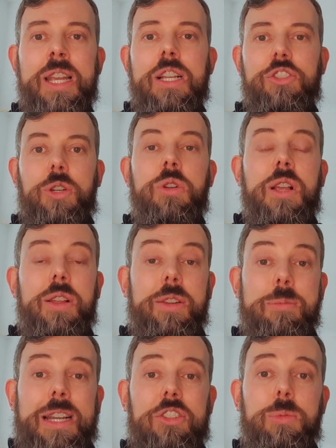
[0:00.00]
So the
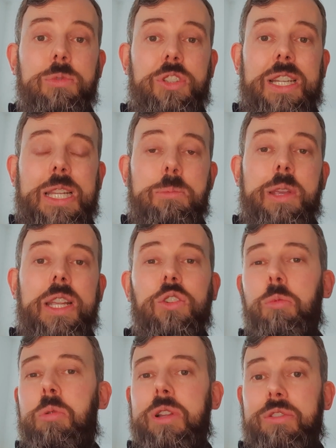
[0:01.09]
maximum ZE being
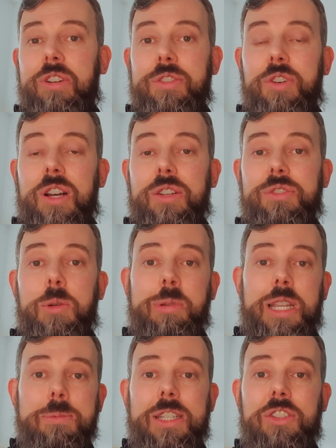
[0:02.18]
0.35 for a
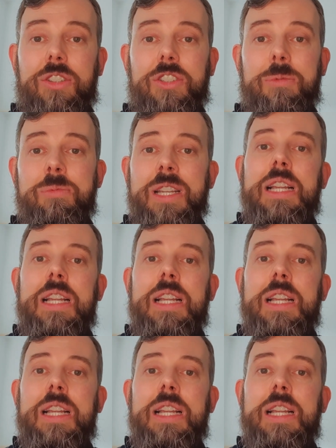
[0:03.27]
PME system,